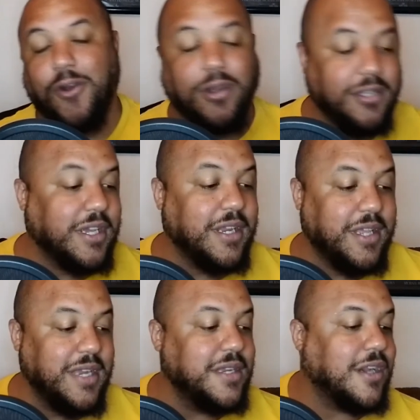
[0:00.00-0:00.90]
all looking,
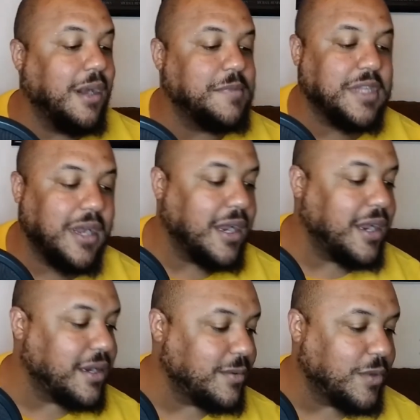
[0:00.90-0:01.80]
and Indy comes like,
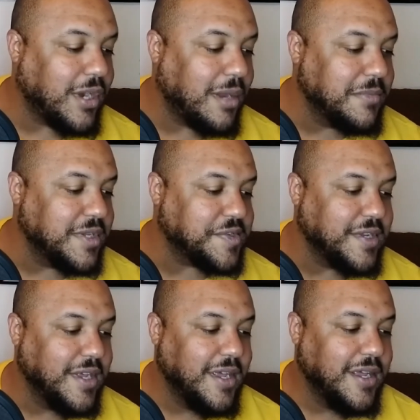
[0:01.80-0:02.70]
hey, what did I
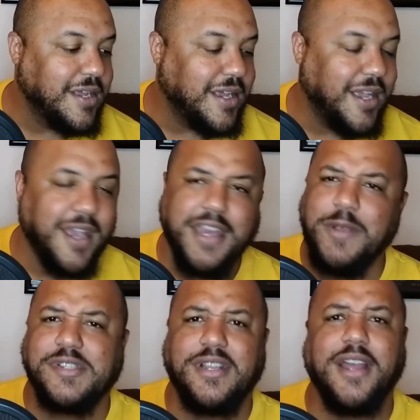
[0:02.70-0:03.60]
miss? And he
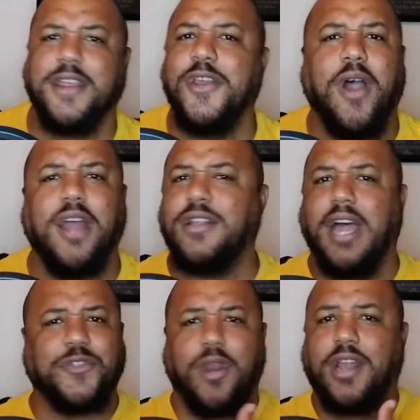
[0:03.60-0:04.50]
was like, you know, I,
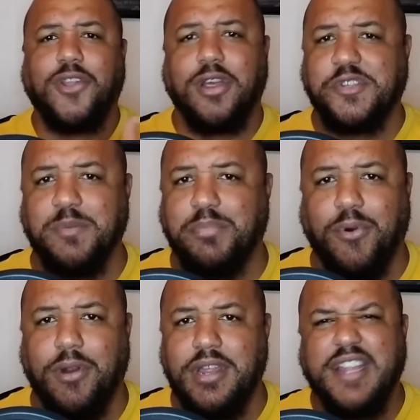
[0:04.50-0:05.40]
I thought I lost your
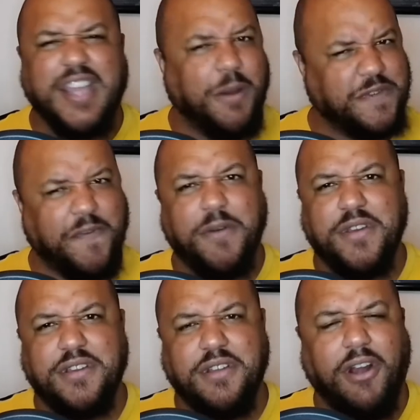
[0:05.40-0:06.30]
boy. That was a
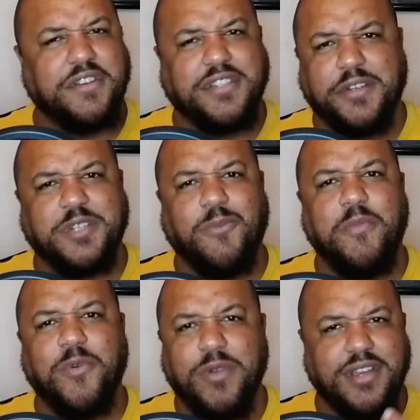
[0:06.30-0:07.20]
very heart touching
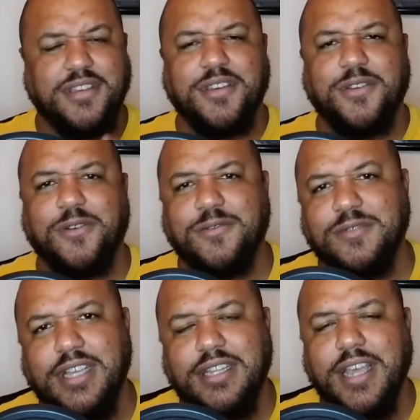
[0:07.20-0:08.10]
moment when, you know,
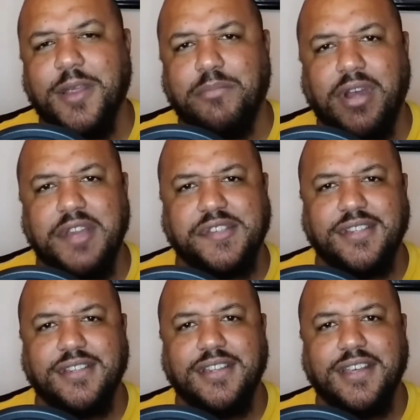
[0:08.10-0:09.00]
they, they embraced
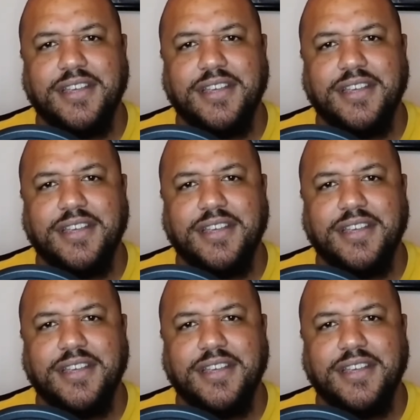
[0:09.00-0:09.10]
and,